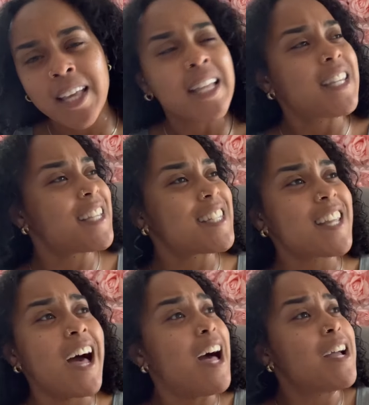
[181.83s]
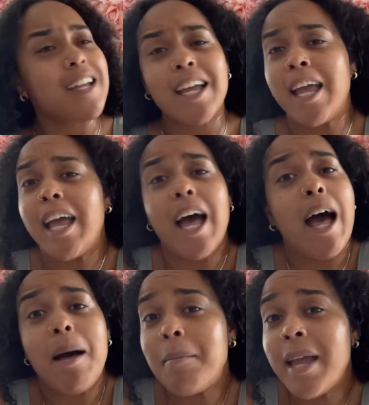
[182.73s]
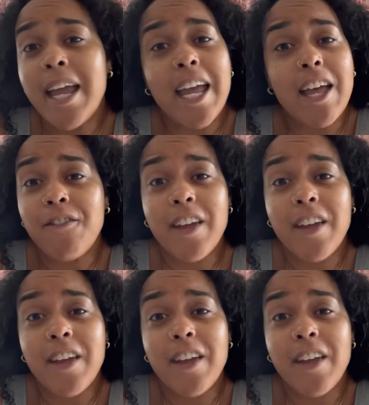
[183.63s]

the stock, if